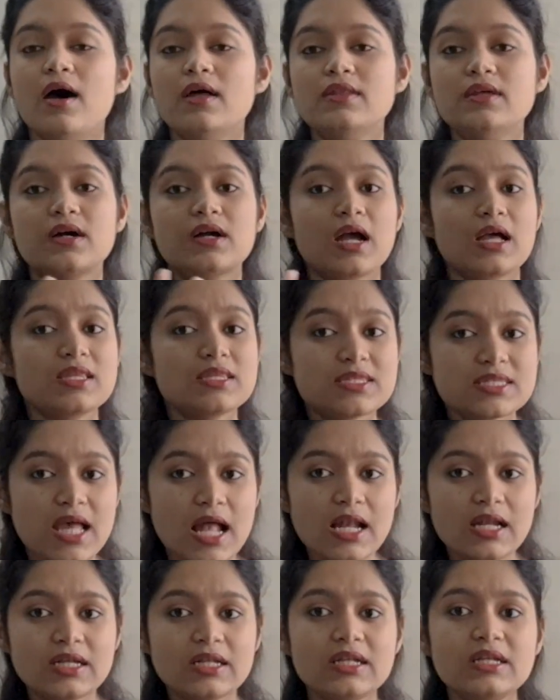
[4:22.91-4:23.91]
the
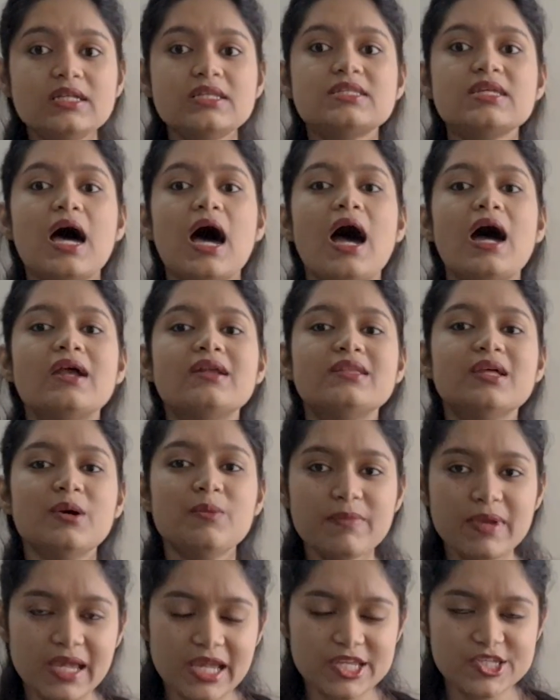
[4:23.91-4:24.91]
consultants are the
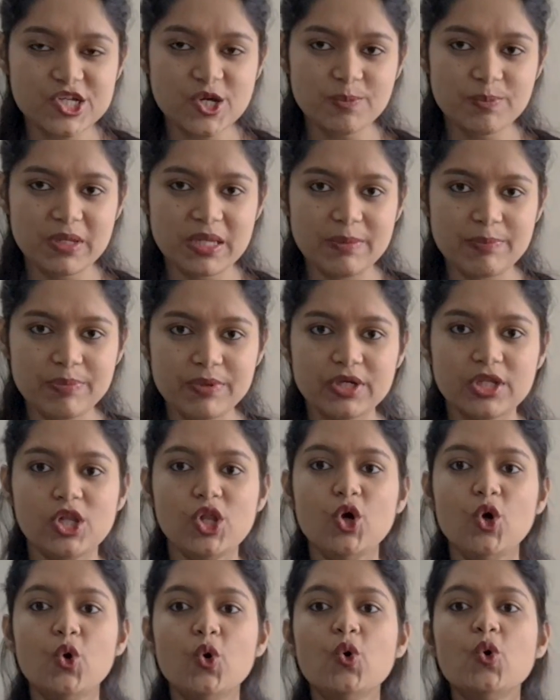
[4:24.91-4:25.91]
major people
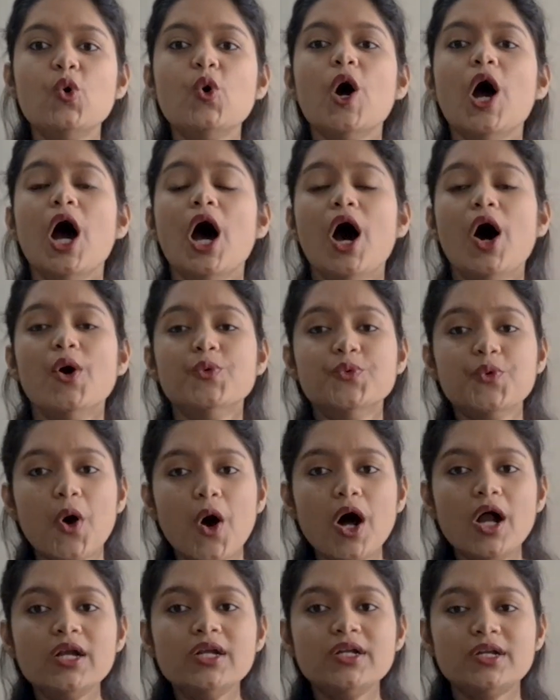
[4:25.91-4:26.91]
who
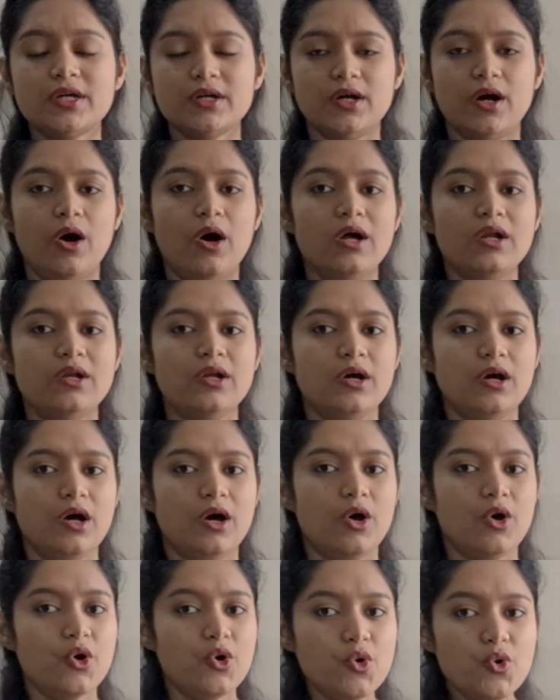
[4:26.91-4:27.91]
want or
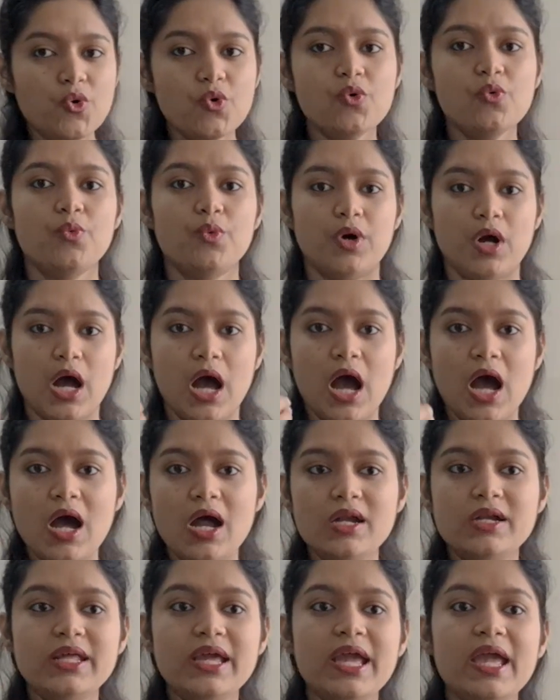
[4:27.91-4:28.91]
uh, who
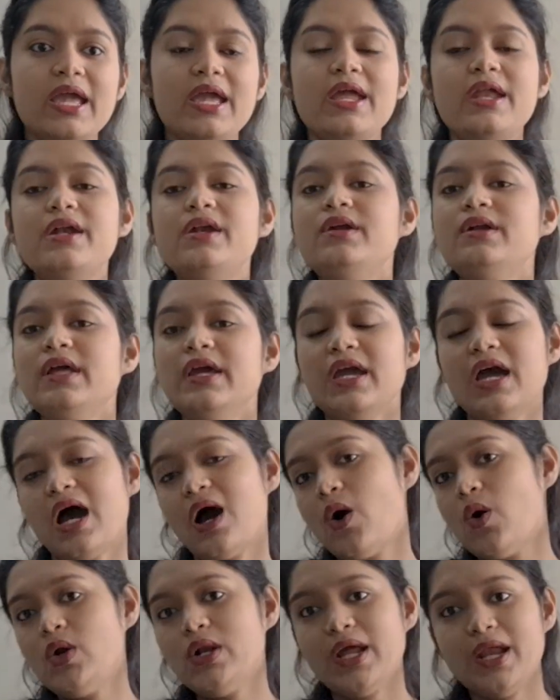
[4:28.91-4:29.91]
are day in day
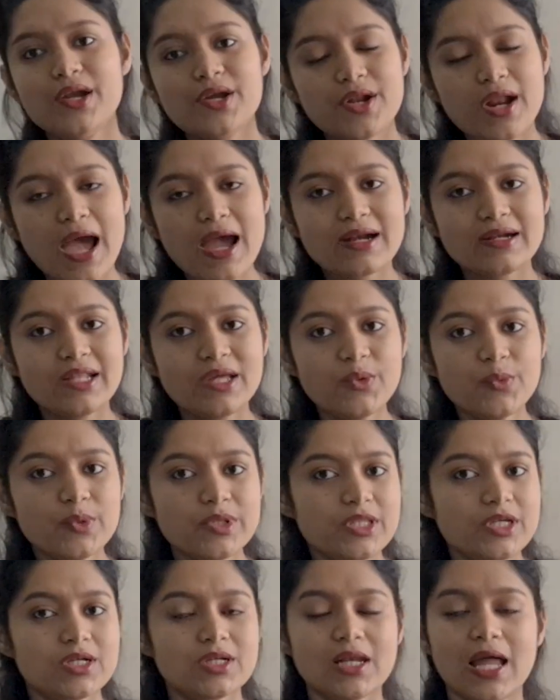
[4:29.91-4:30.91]
out interacting
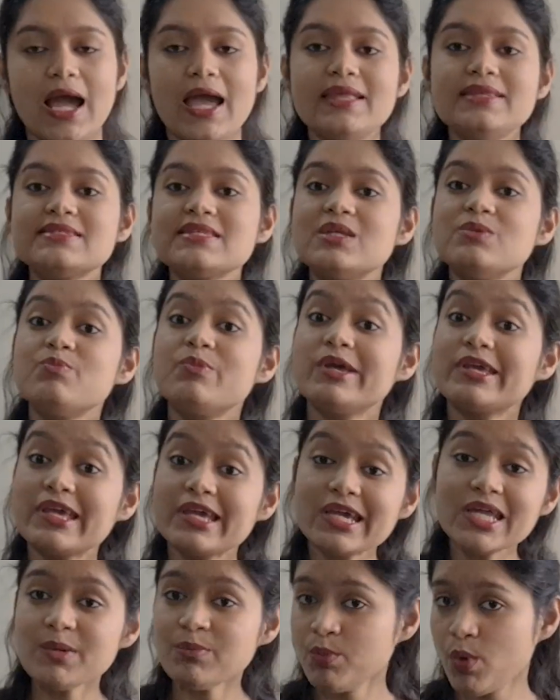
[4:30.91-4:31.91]
with the clients and
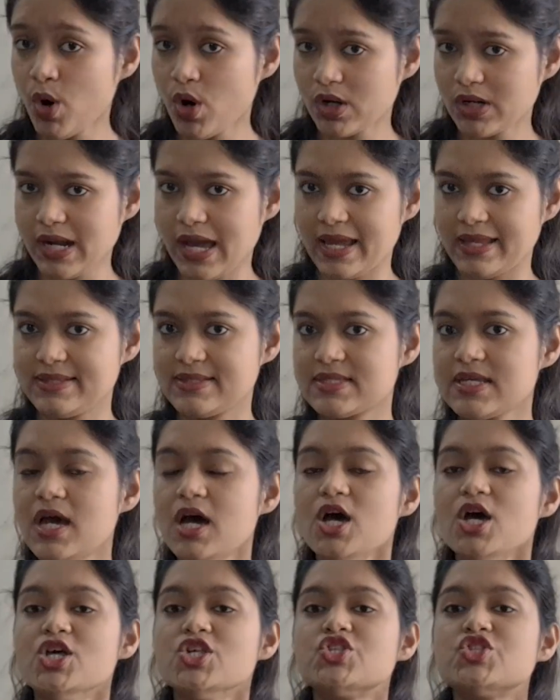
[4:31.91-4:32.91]
bringing in more clients
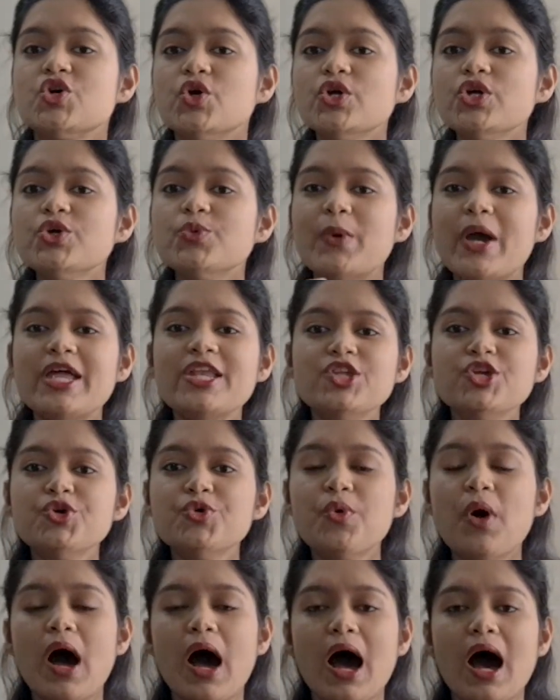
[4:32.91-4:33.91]
so you, when
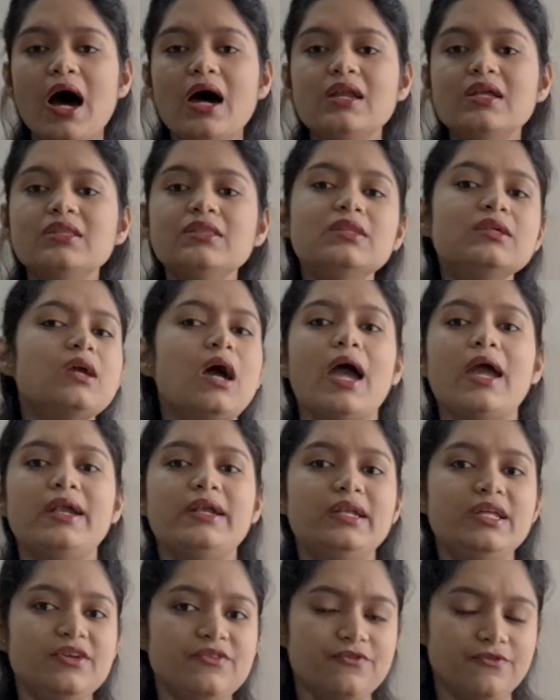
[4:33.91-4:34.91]
you are in the
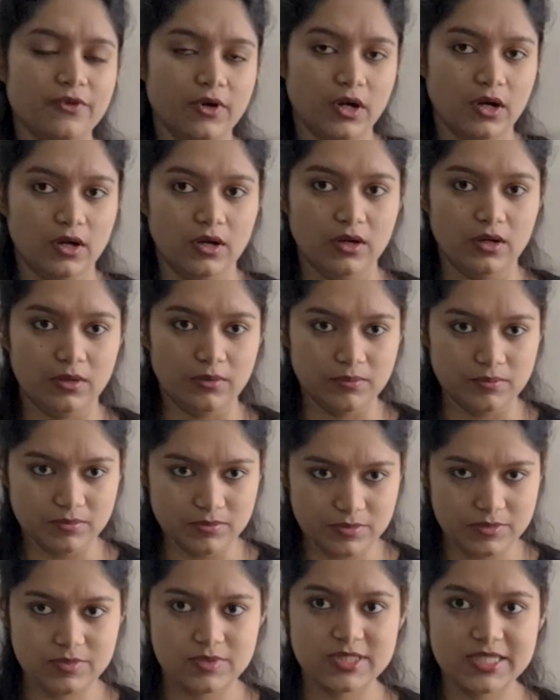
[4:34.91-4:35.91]
it uh,
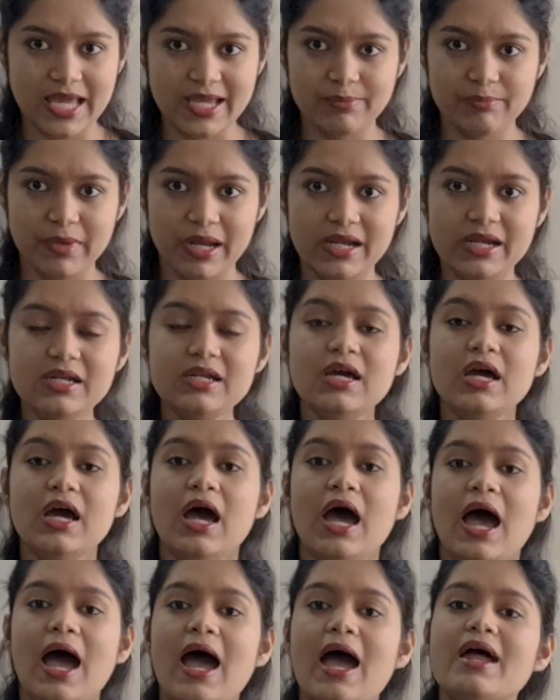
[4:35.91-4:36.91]
segment
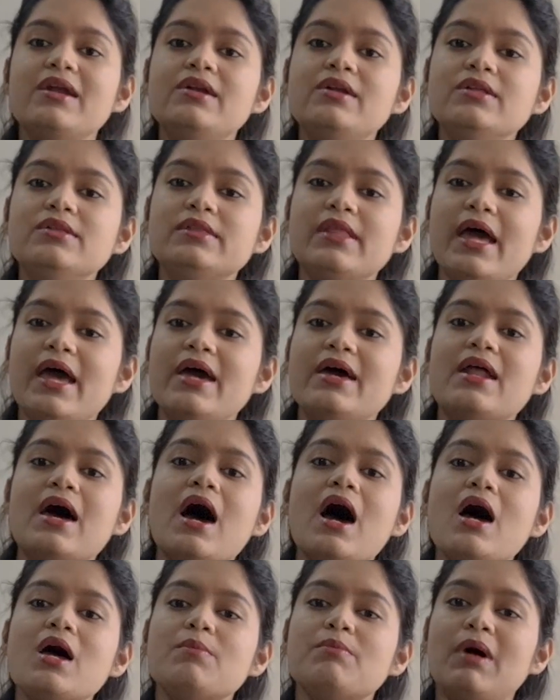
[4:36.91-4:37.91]
and there
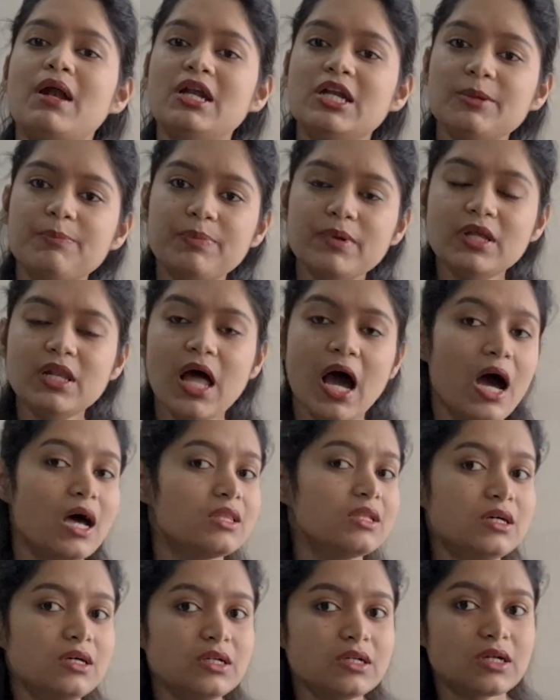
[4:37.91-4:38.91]
are multiple
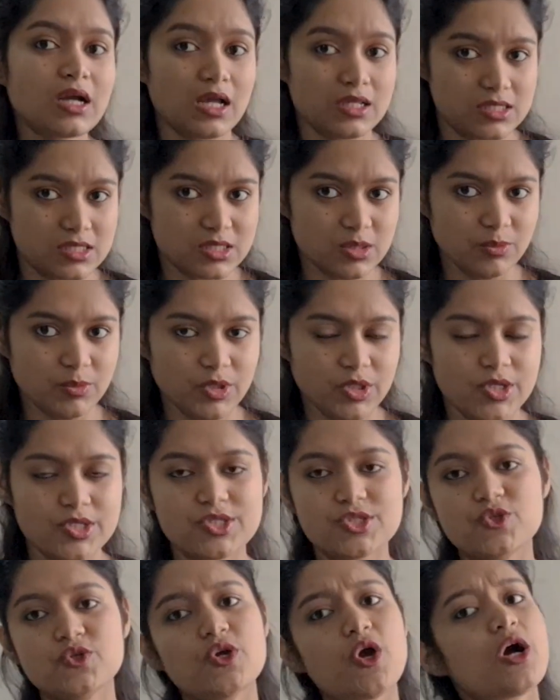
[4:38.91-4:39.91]
other
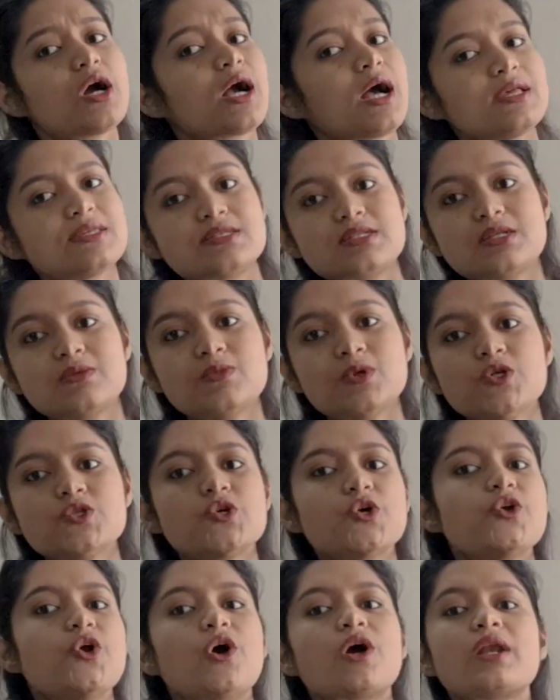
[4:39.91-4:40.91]
customers so your customers
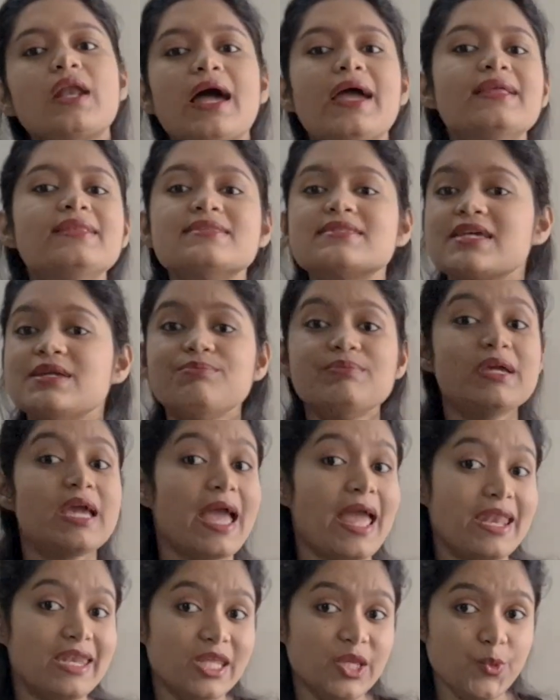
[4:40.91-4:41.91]
or your clients can
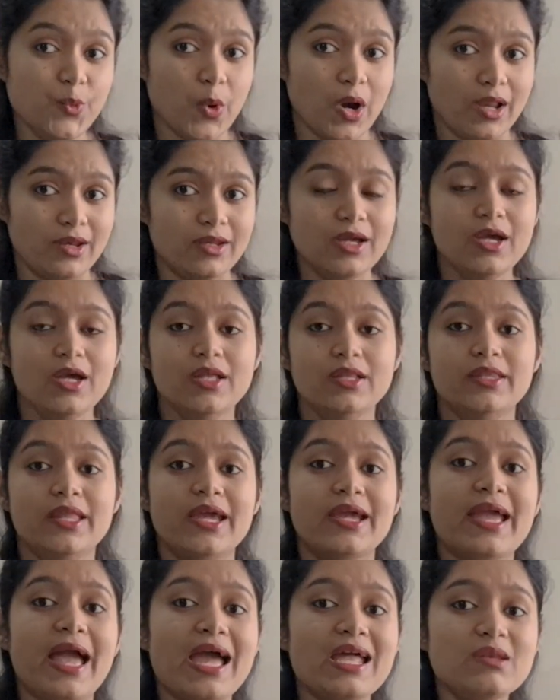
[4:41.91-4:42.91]
be anyone
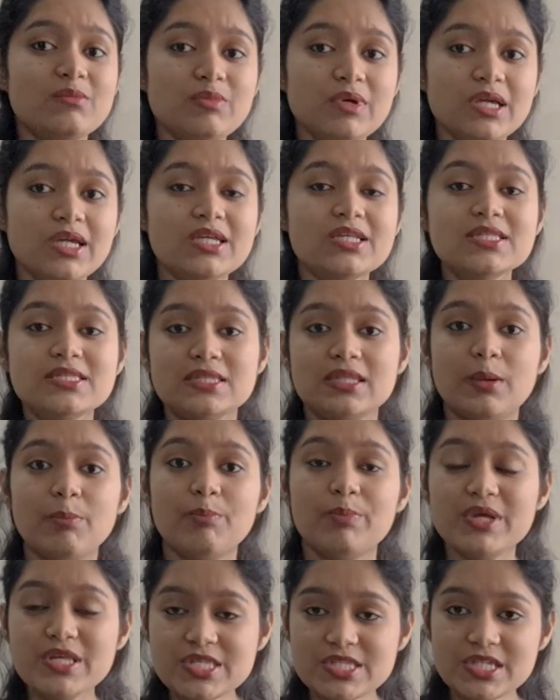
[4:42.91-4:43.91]
they can be the
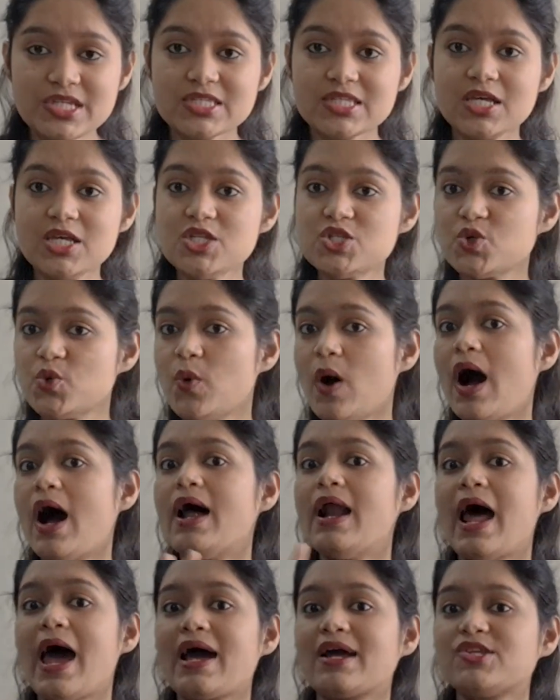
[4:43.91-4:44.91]
businesses who
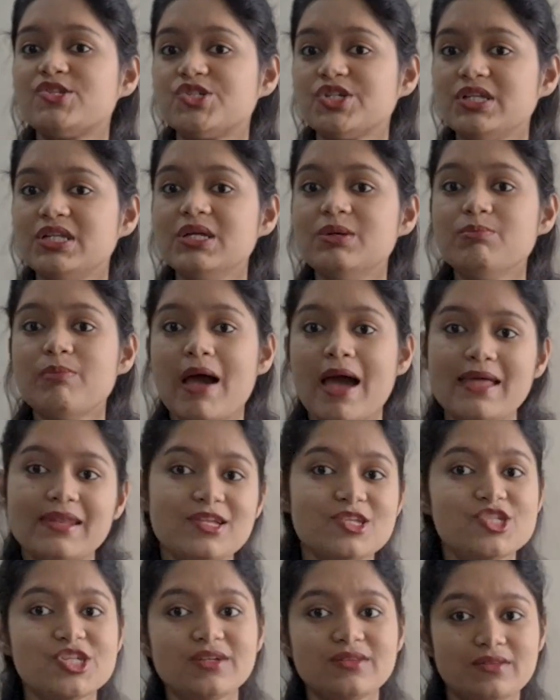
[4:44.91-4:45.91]
are actually
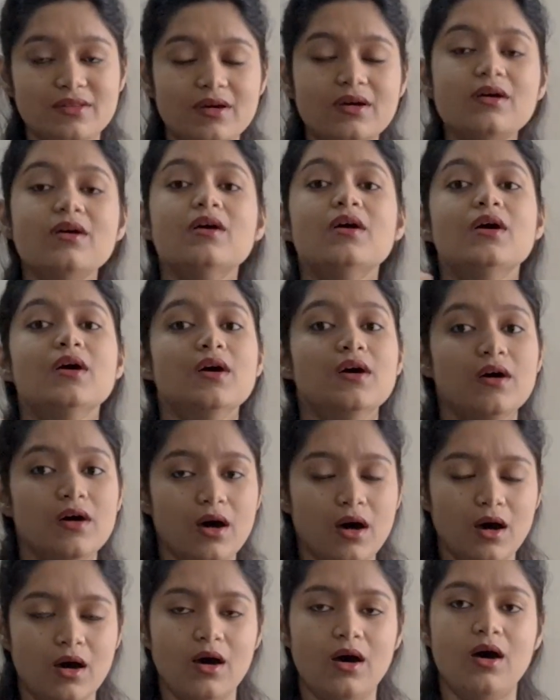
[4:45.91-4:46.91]
managing the
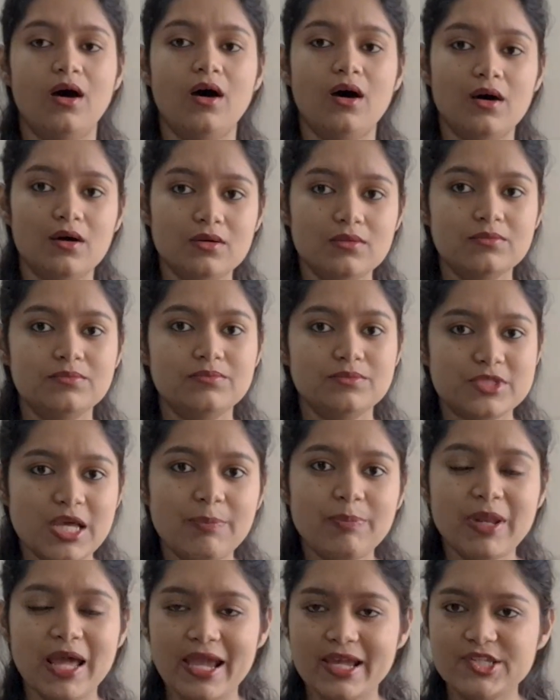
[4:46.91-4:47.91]
uh,
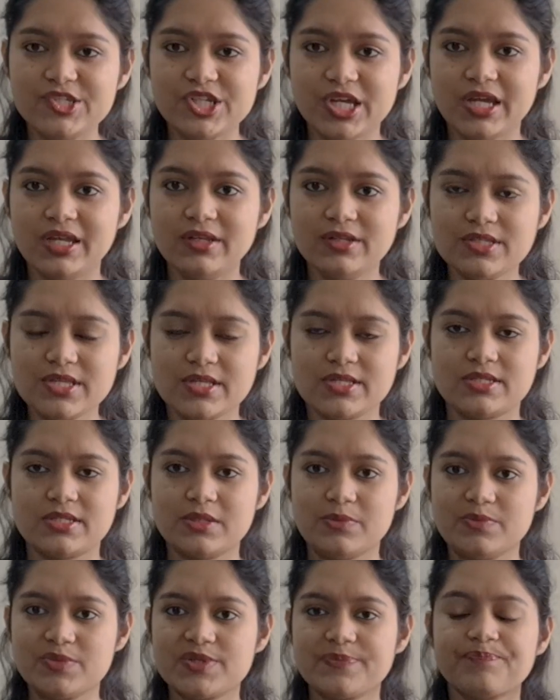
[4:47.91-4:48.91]
supply chain
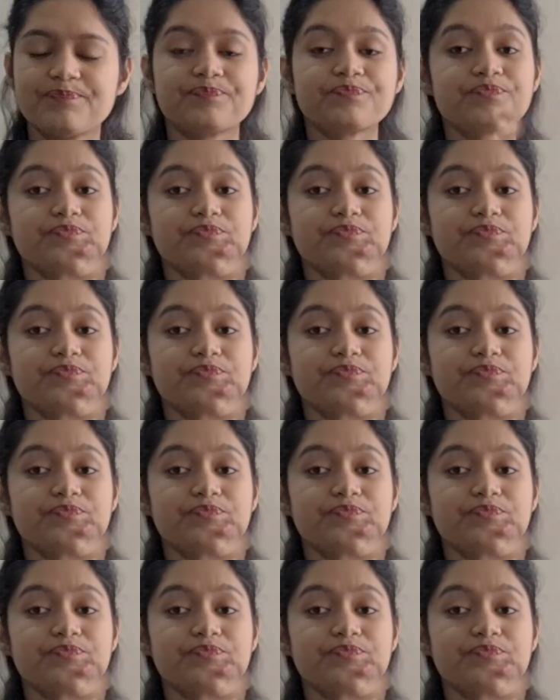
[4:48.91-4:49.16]
systems